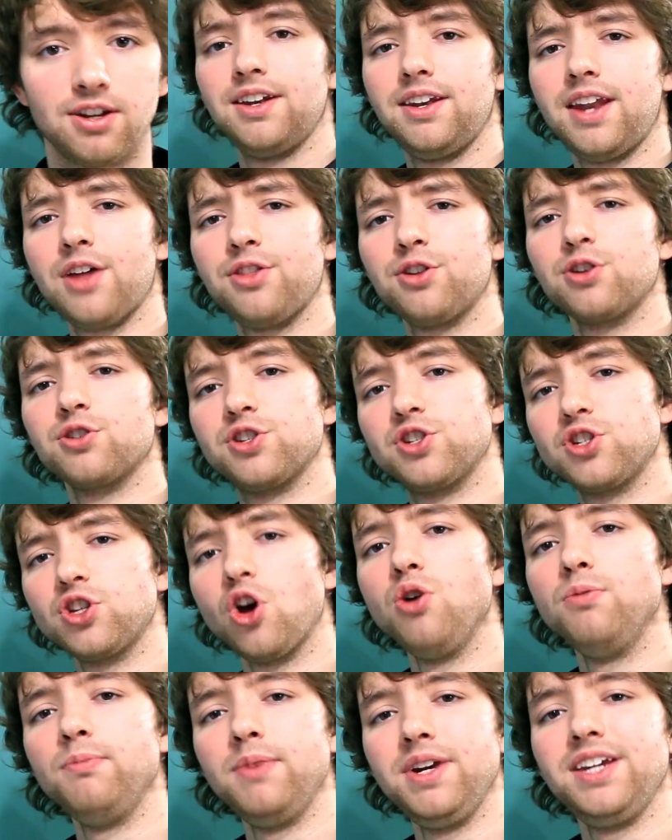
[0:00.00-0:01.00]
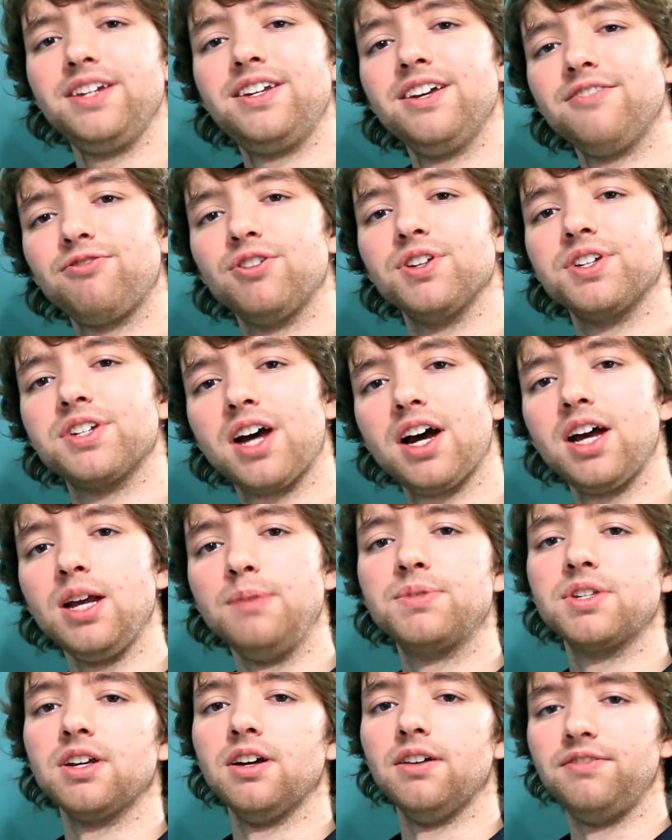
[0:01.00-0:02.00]
Now there's so many different
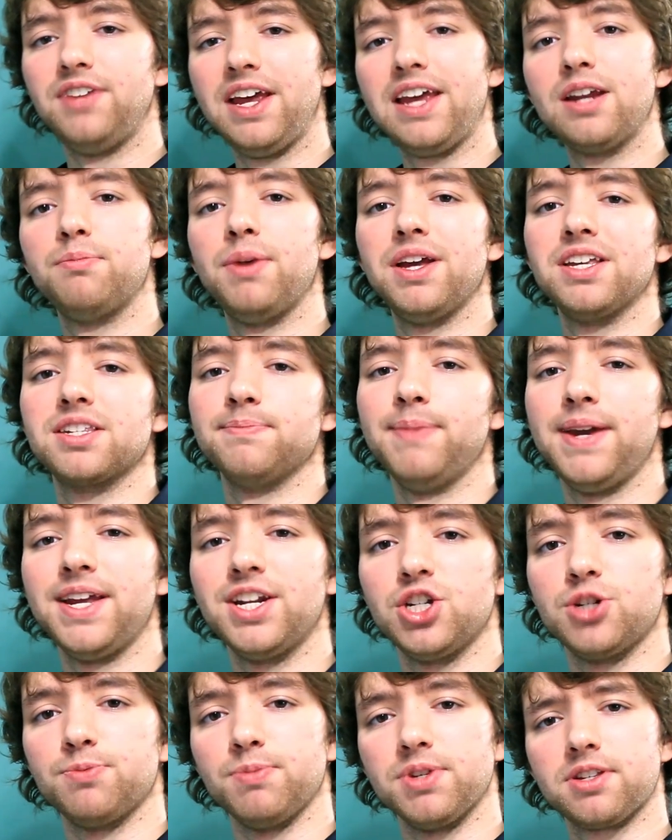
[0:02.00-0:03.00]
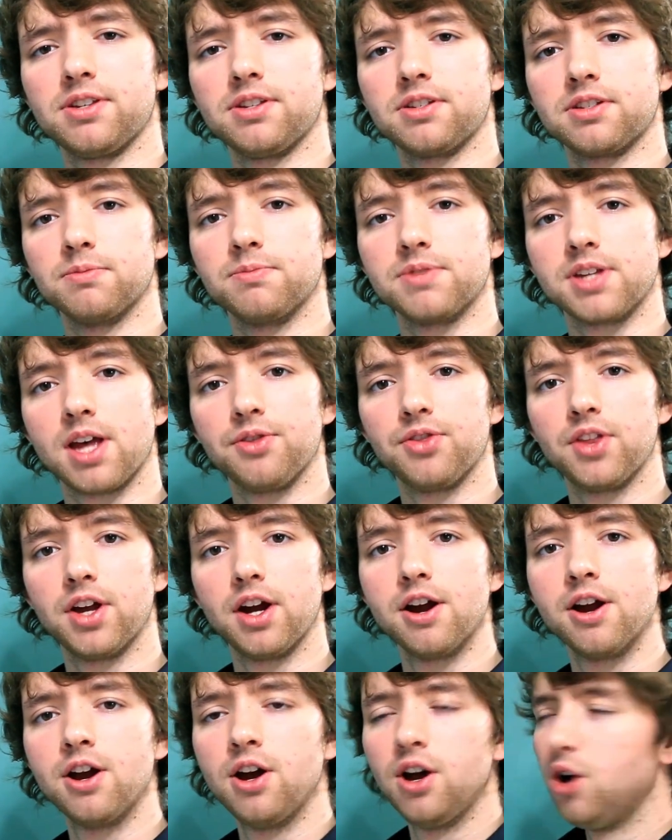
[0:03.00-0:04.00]
types of database management systems out
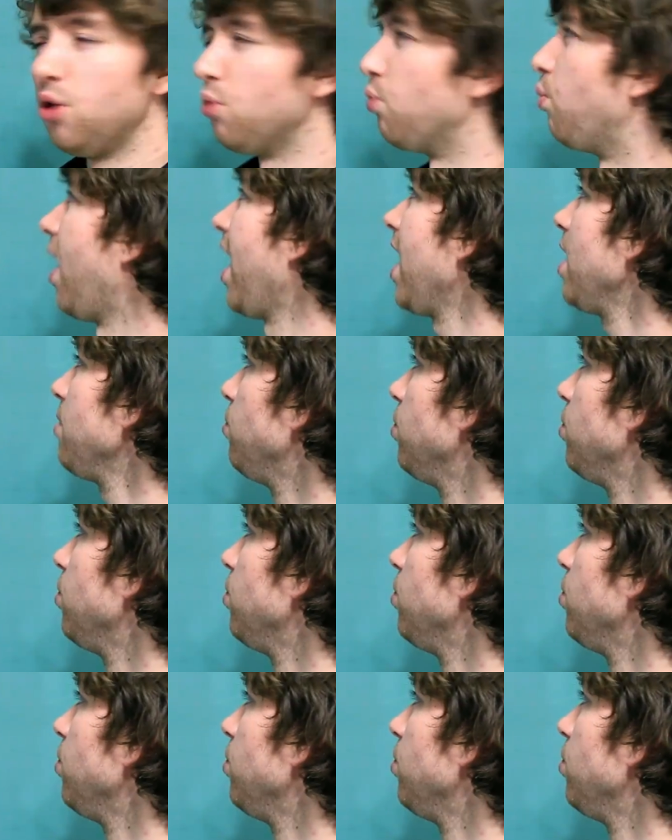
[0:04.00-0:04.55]
there. Why